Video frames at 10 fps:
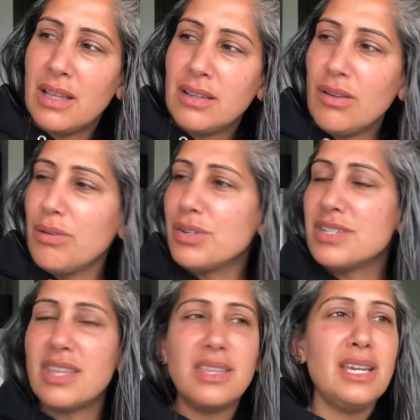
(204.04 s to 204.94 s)
no, there's
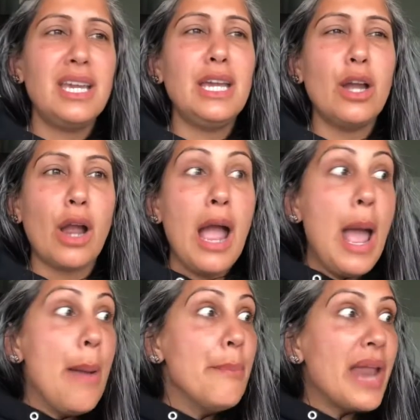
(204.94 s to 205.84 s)
nothing here.
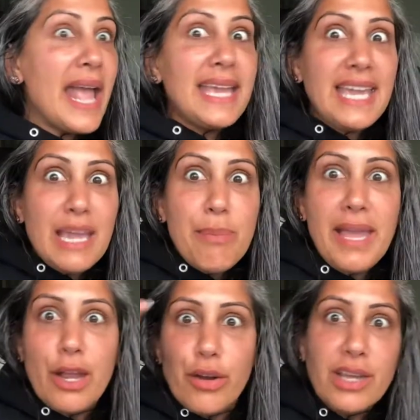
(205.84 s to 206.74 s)
But I keep
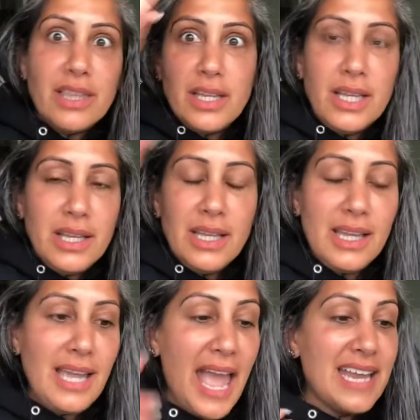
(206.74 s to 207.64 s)
hearing the
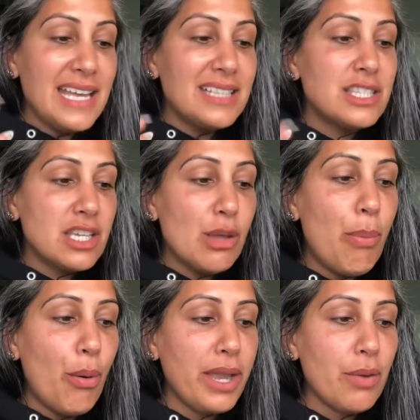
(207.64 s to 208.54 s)
ee, and it's to the
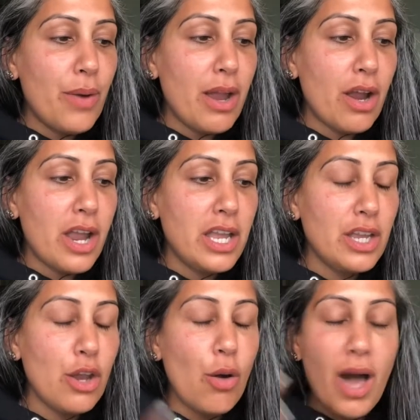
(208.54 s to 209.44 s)
point where, you
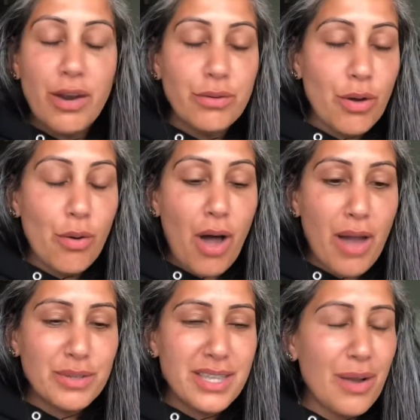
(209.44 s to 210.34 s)
know, I don't know,
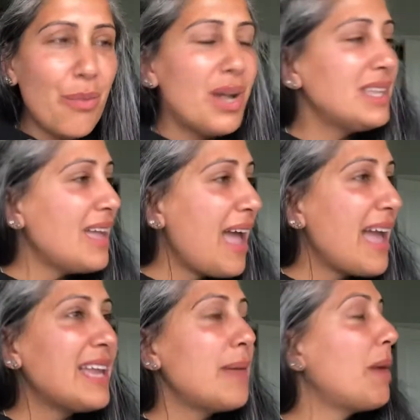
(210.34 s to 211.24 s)
I was like, what the
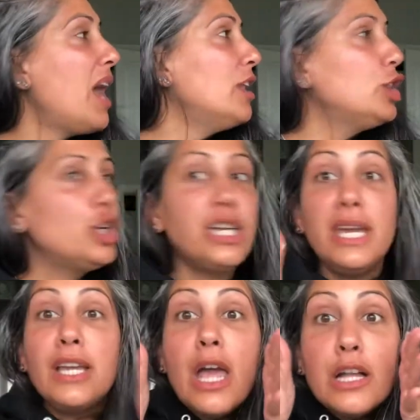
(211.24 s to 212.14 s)
heck? And I'm kind of
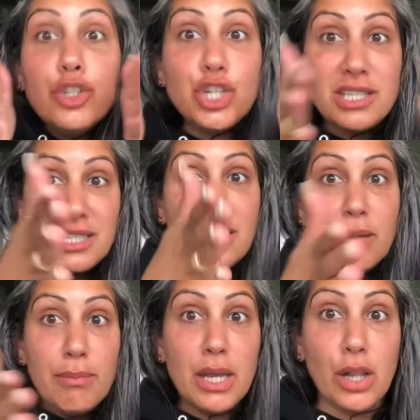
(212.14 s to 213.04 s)
looking just in the
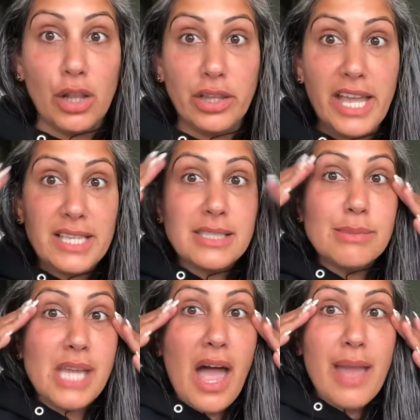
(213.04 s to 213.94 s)
middle. Like
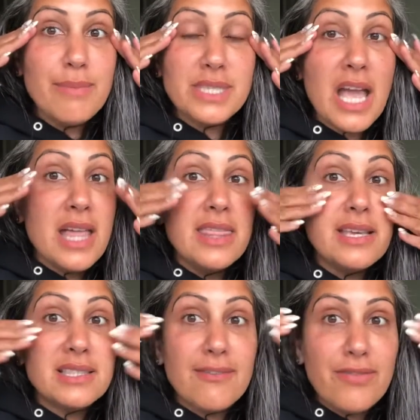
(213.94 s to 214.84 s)
sometimes
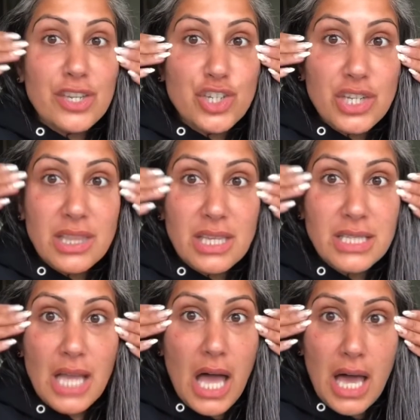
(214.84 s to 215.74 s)
this vision,
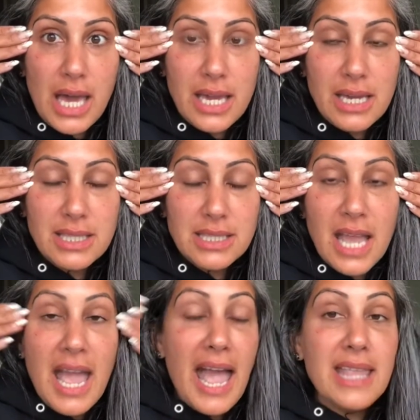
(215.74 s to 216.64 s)
these eyes
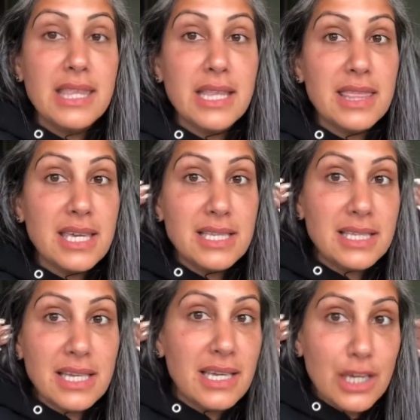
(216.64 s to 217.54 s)
and
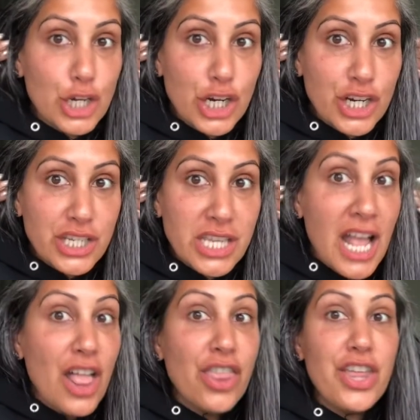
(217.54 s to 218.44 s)
these ears,
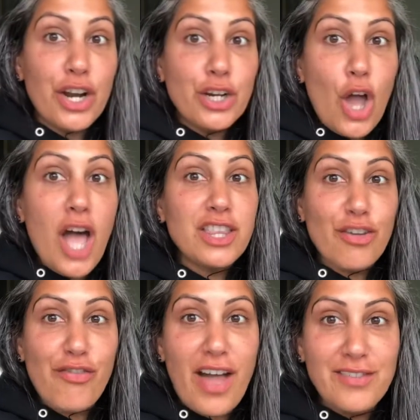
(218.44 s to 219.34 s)
they're not
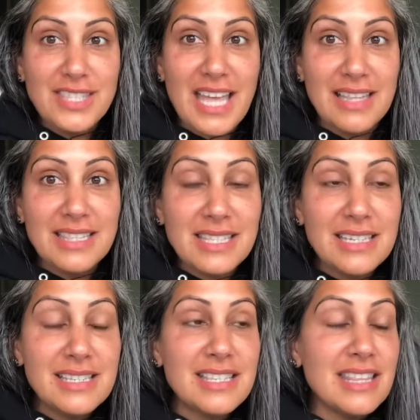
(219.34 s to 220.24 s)
the five
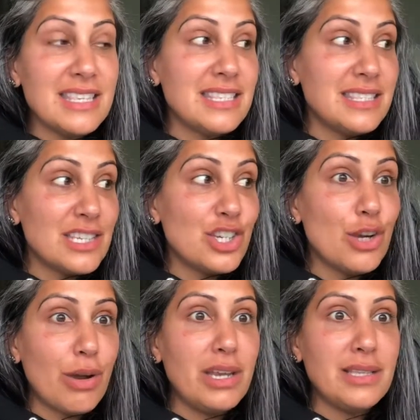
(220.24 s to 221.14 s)
senses. This is such a
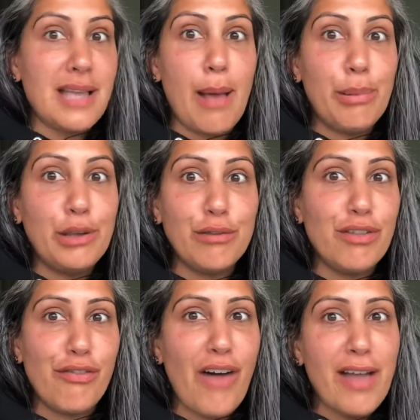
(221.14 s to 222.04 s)
great example of
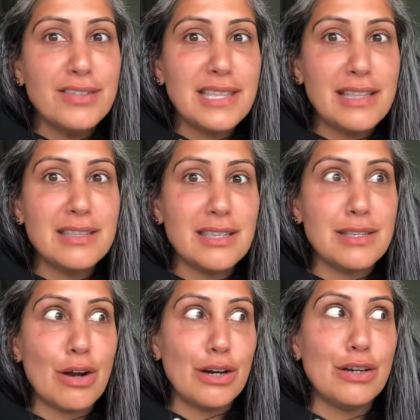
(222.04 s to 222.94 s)
the five
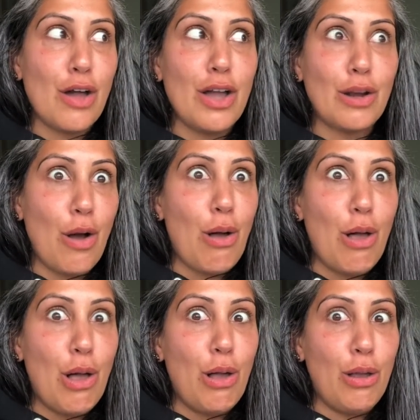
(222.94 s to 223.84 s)
senses are not
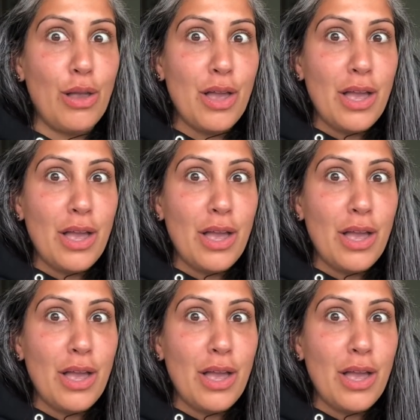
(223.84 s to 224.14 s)
all